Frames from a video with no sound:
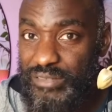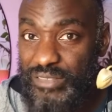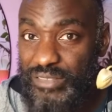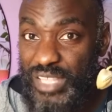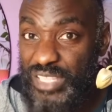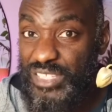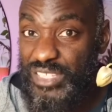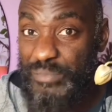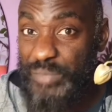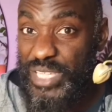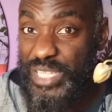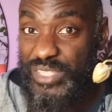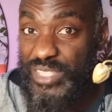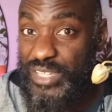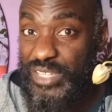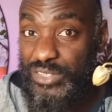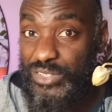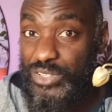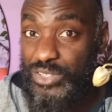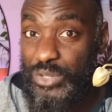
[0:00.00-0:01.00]
That's the best
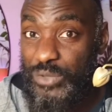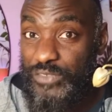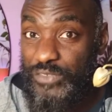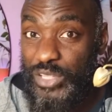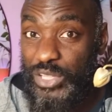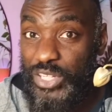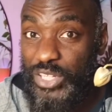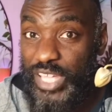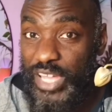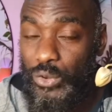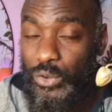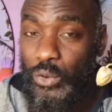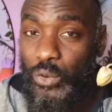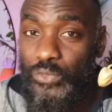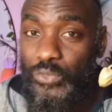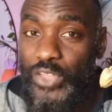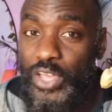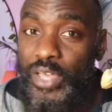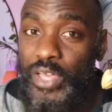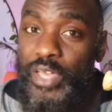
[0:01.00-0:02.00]
thing to do. If you look at all
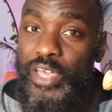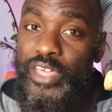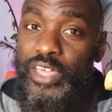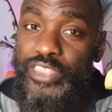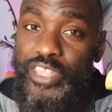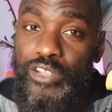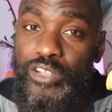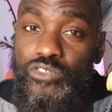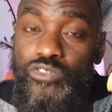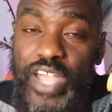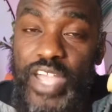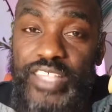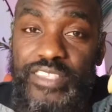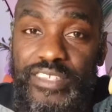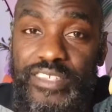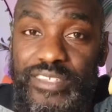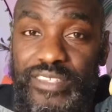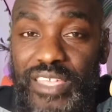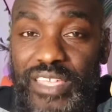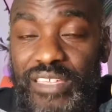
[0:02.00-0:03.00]
the
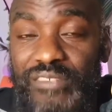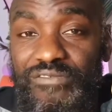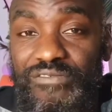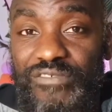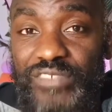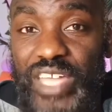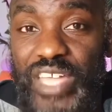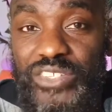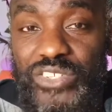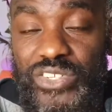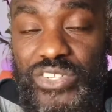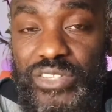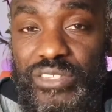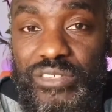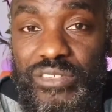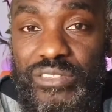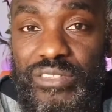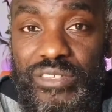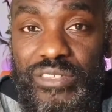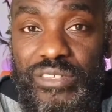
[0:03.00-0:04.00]
greatest
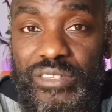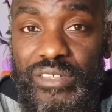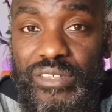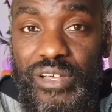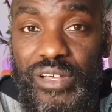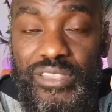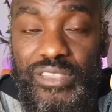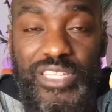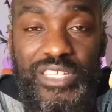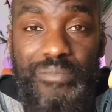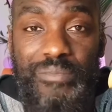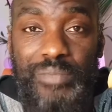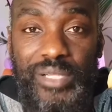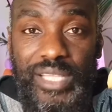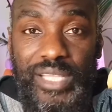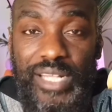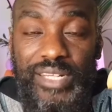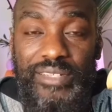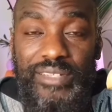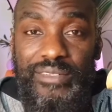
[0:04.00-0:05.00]
inventions on this
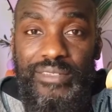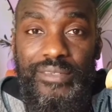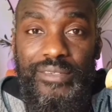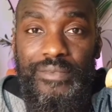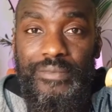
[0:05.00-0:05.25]
planet,